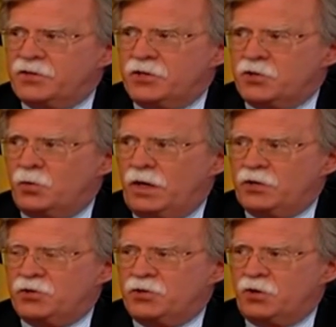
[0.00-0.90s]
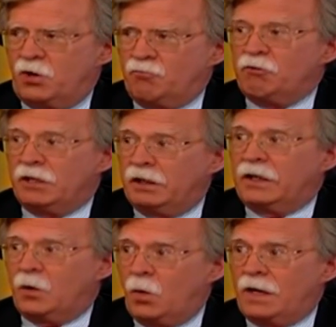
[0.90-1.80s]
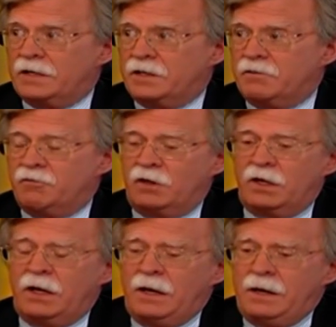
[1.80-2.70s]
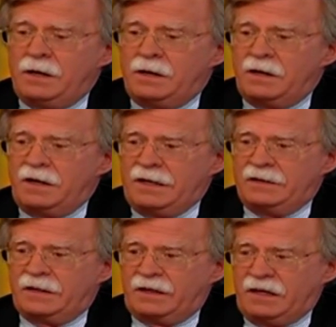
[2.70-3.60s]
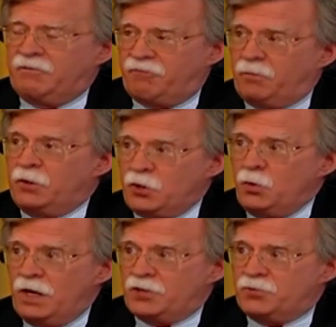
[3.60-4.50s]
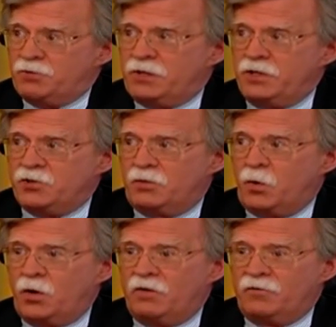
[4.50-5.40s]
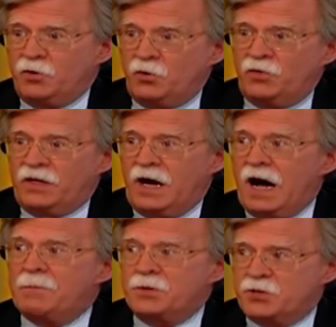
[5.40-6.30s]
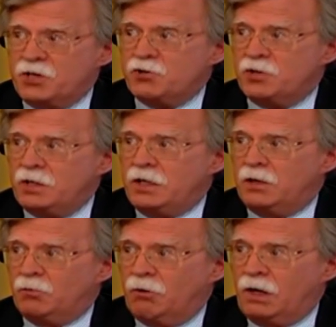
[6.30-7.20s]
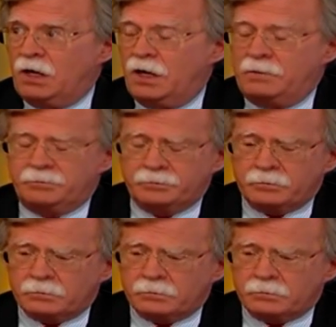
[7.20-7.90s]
the situations are really quite different from the U.S. strategic point of view. The opposition in Iran,